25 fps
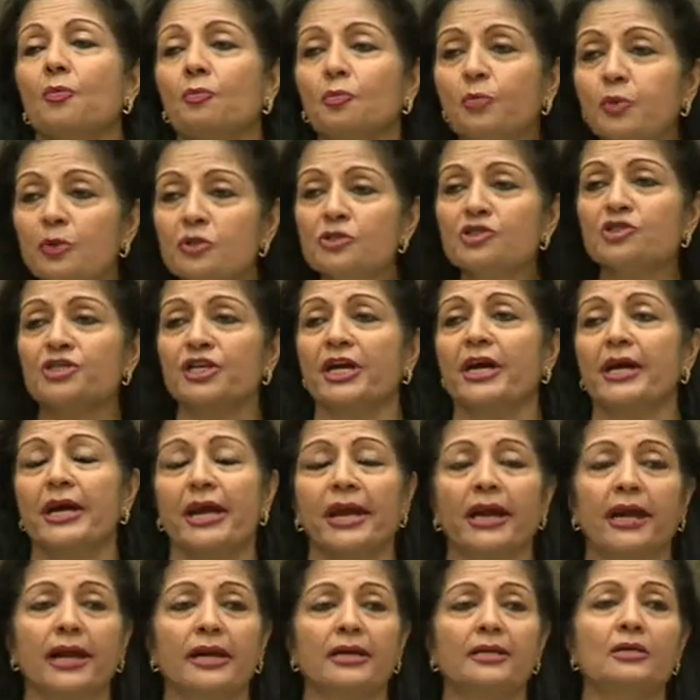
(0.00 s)
push
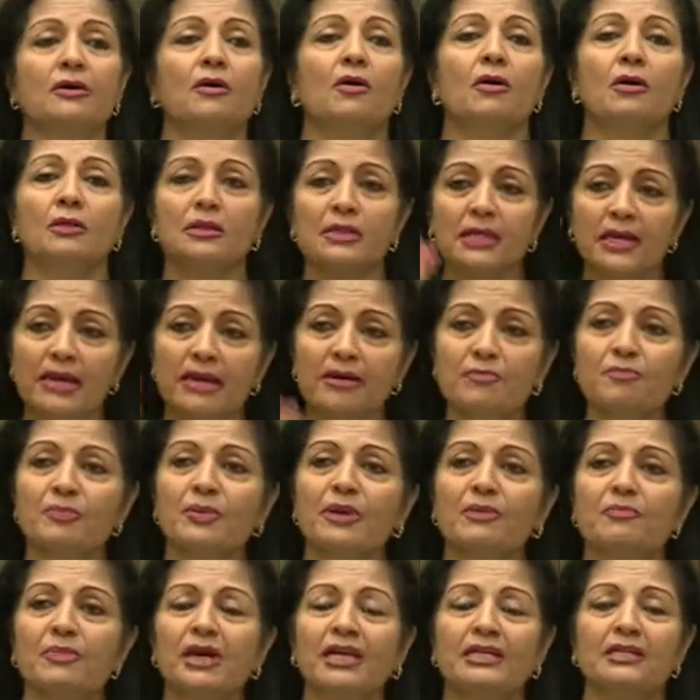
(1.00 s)
ahead on the
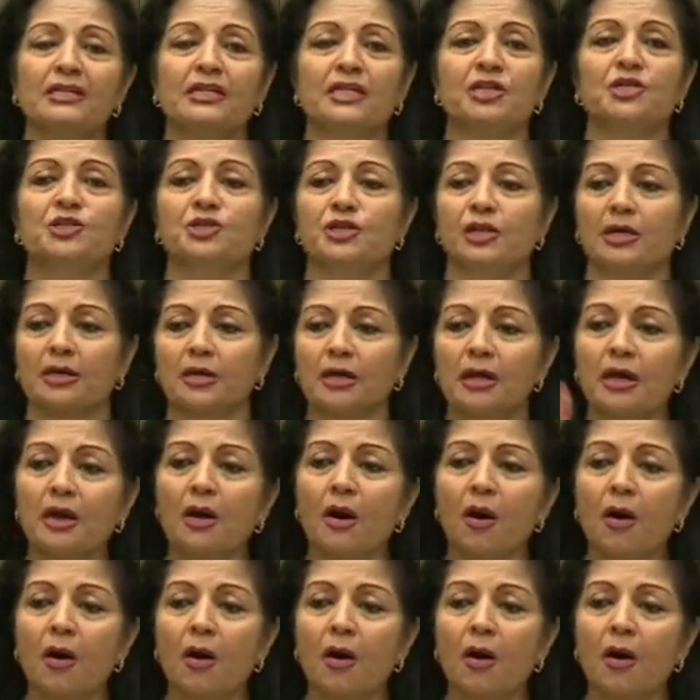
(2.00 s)
implementation